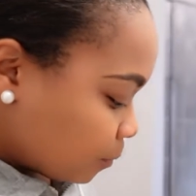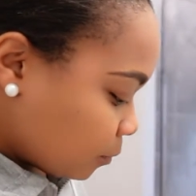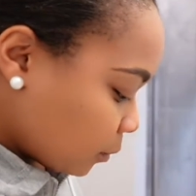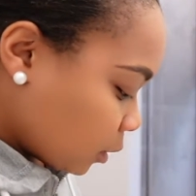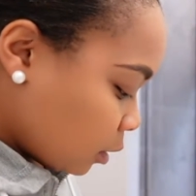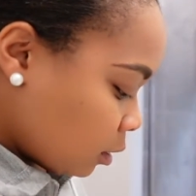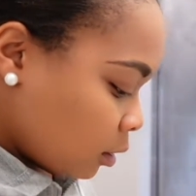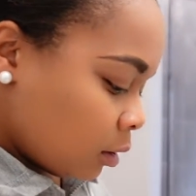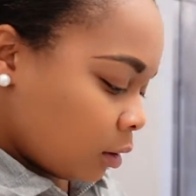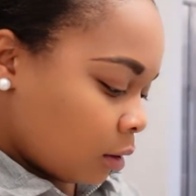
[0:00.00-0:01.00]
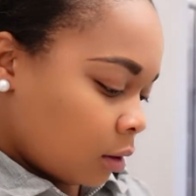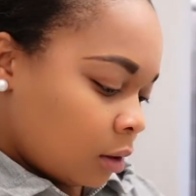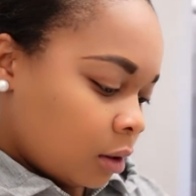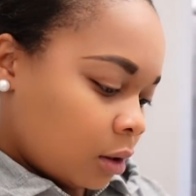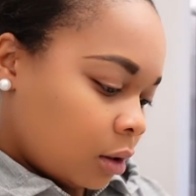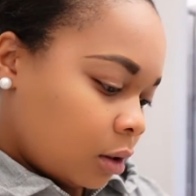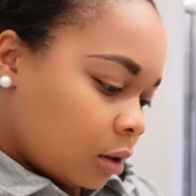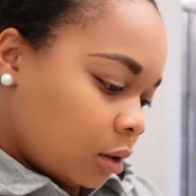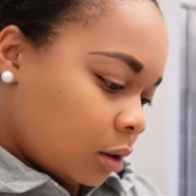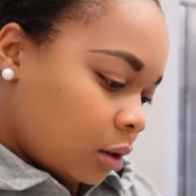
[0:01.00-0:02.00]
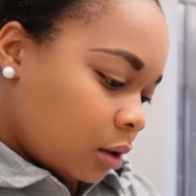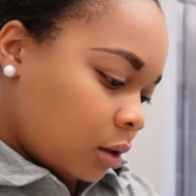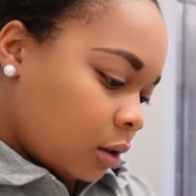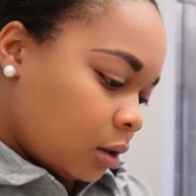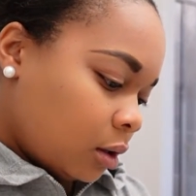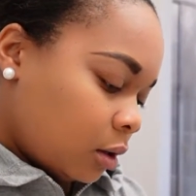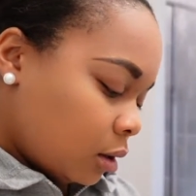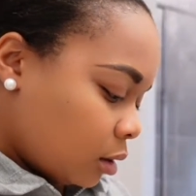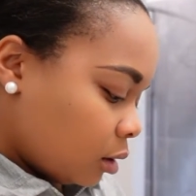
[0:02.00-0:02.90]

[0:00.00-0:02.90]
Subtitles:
Nothing is said.